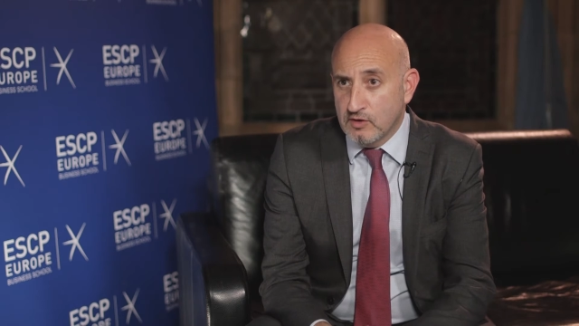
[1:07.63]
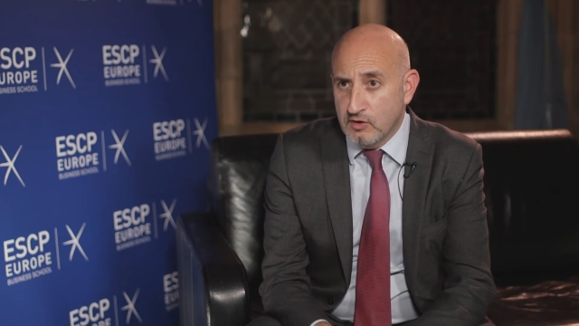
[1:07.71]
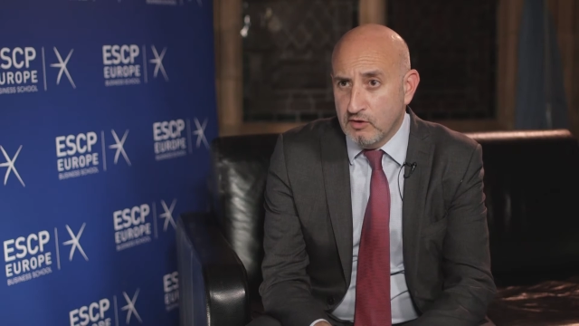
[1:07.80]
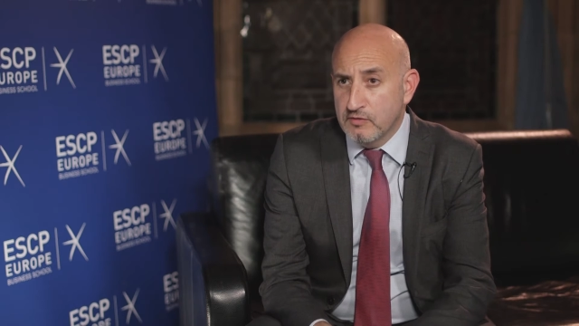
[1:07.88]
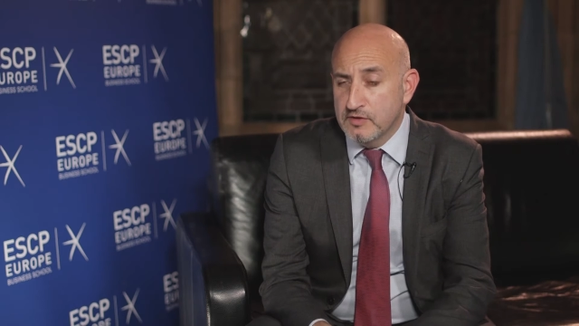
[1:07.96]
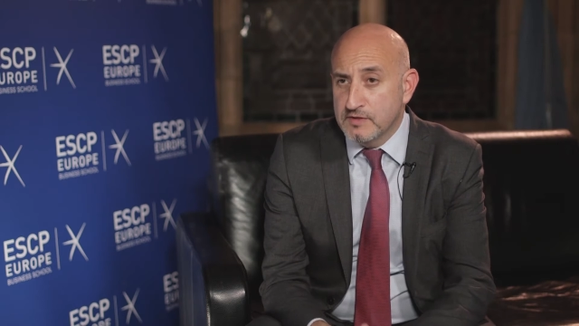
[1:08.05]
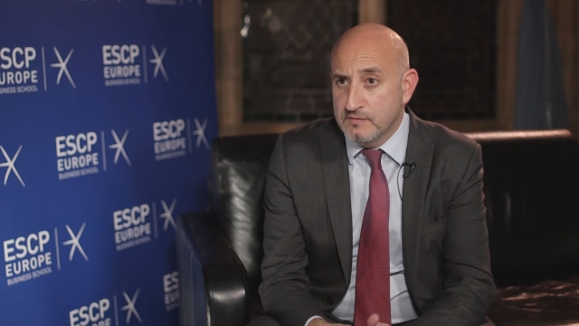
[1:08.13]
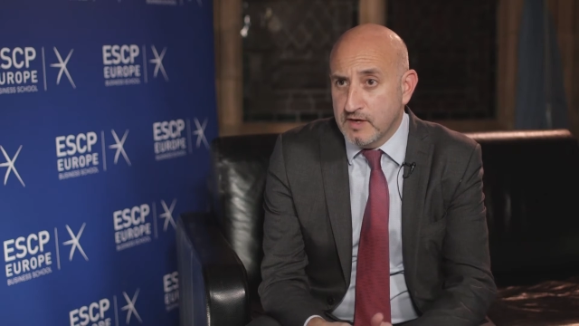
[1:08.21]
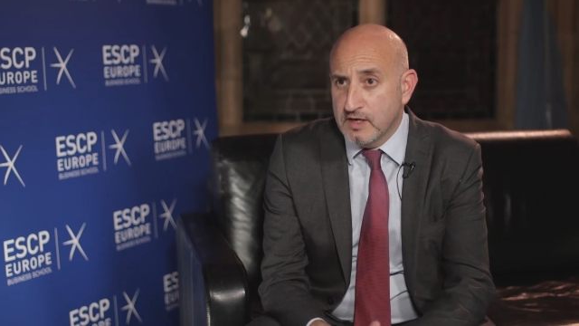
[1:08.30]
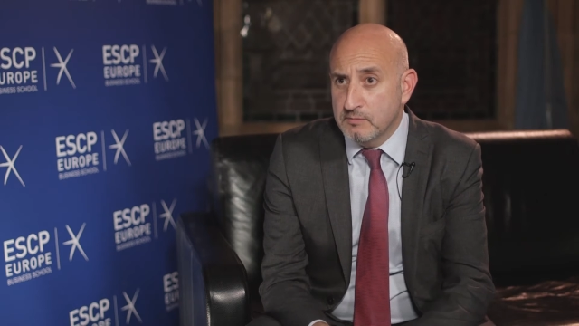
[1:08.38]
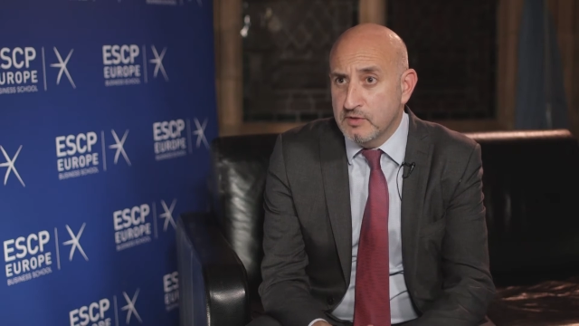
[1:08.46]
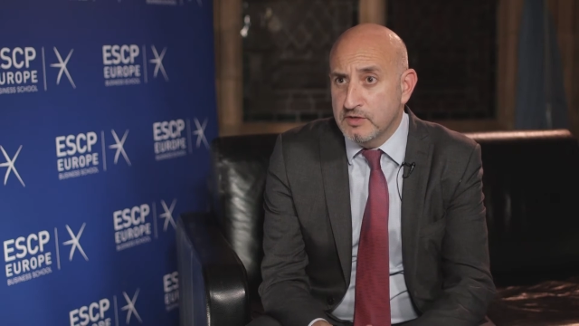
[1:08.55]
on the
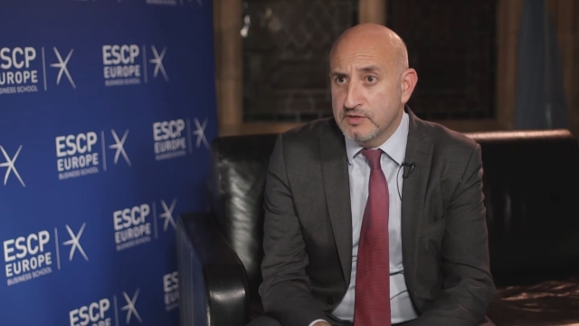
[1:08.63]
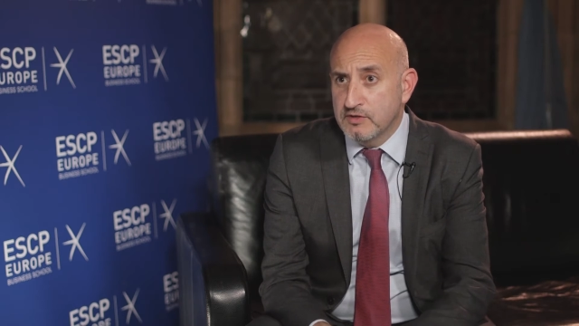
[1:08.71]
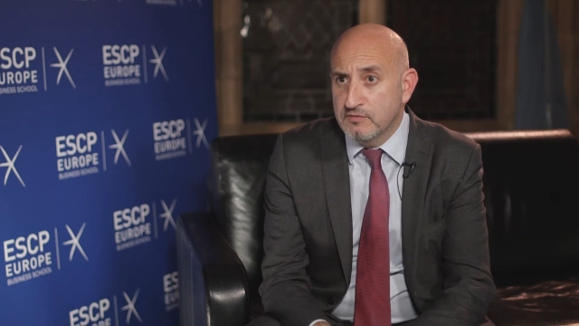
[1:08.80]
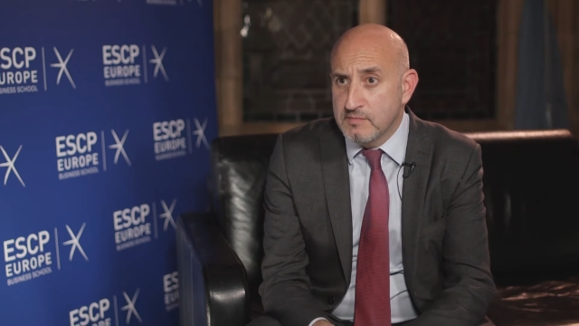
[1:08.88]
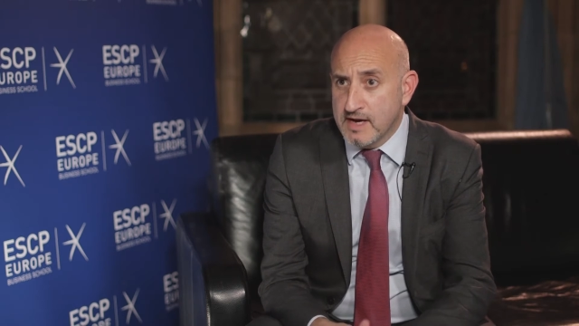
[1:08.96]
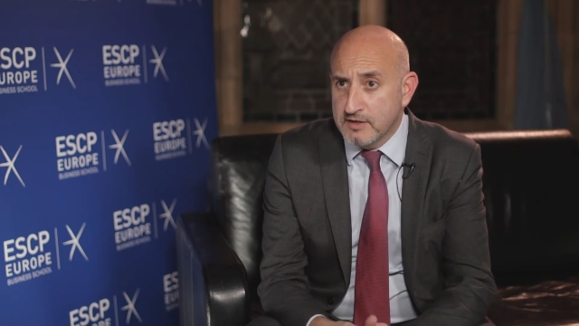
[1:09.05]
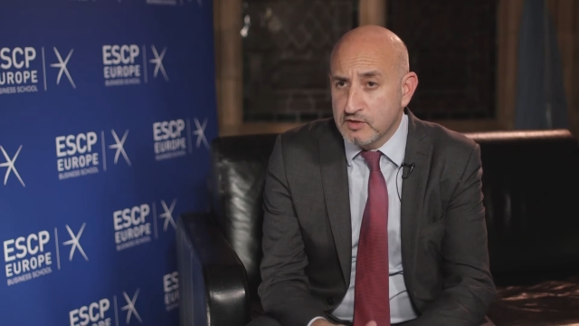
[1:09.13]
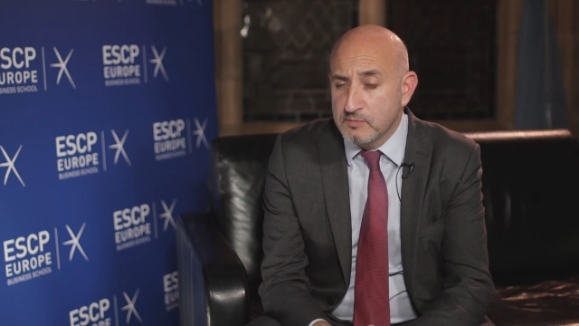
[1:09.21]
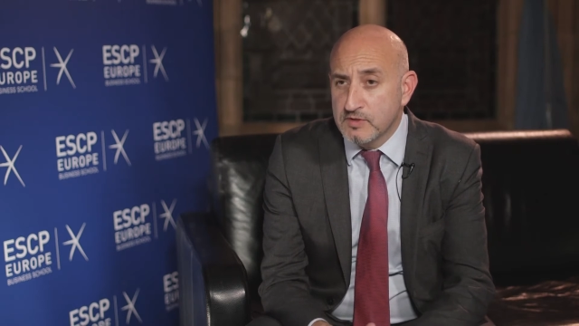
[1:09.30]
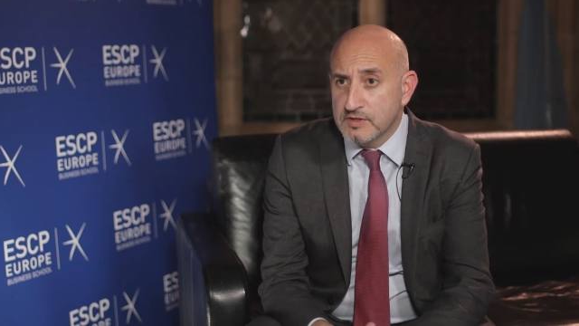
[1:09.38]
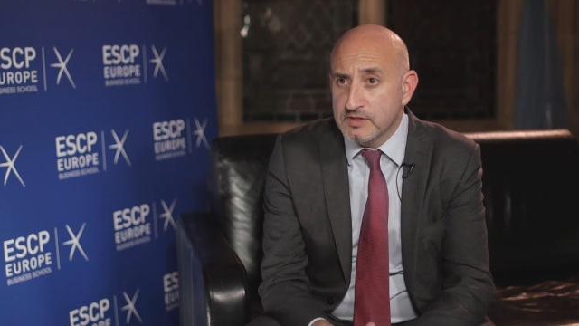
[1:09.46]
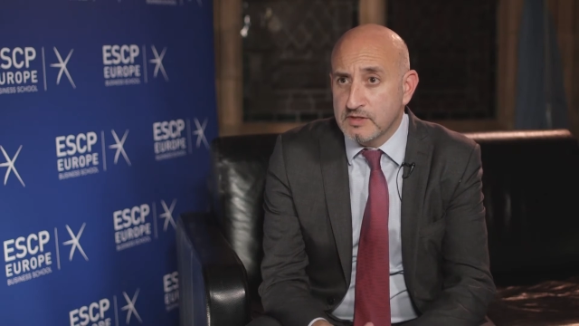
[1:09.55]
development of
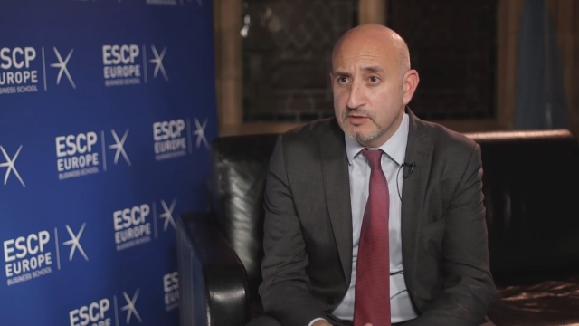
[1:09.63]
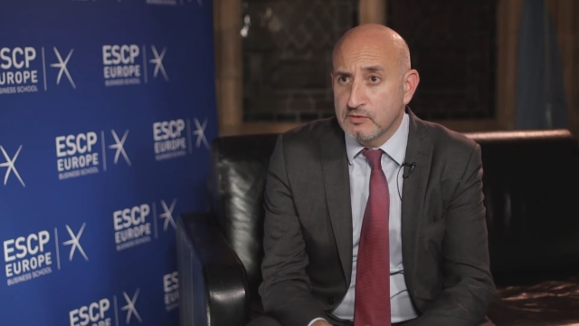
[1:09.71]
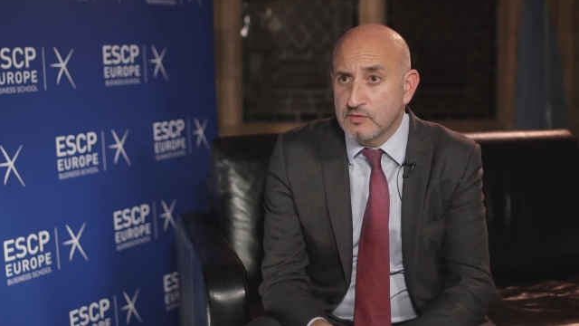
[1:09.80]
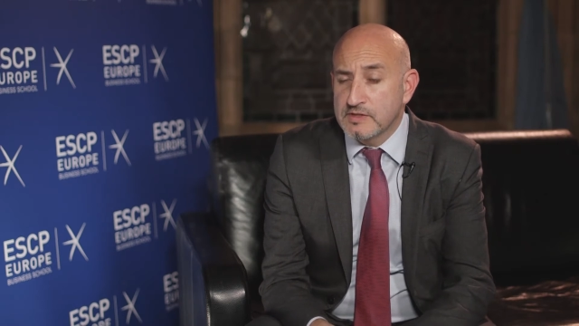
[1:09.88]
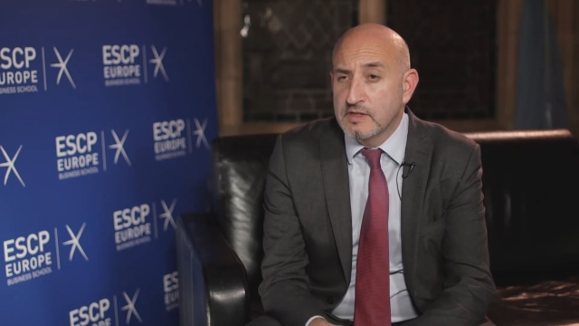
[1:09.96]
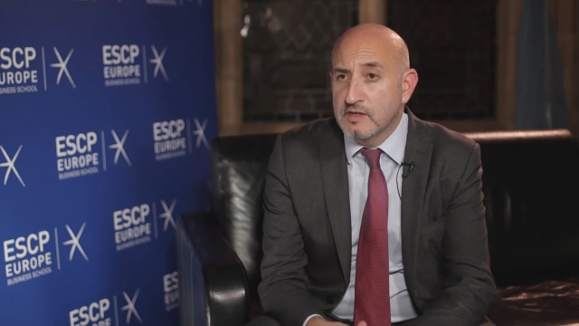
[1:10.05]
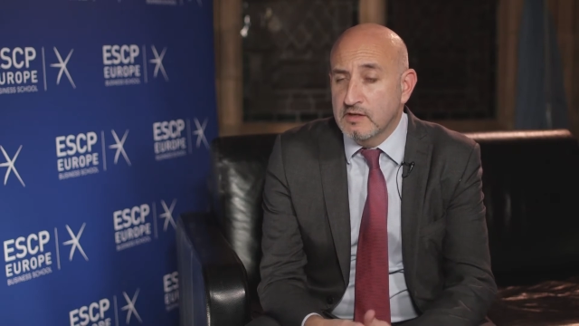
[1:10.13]
management skills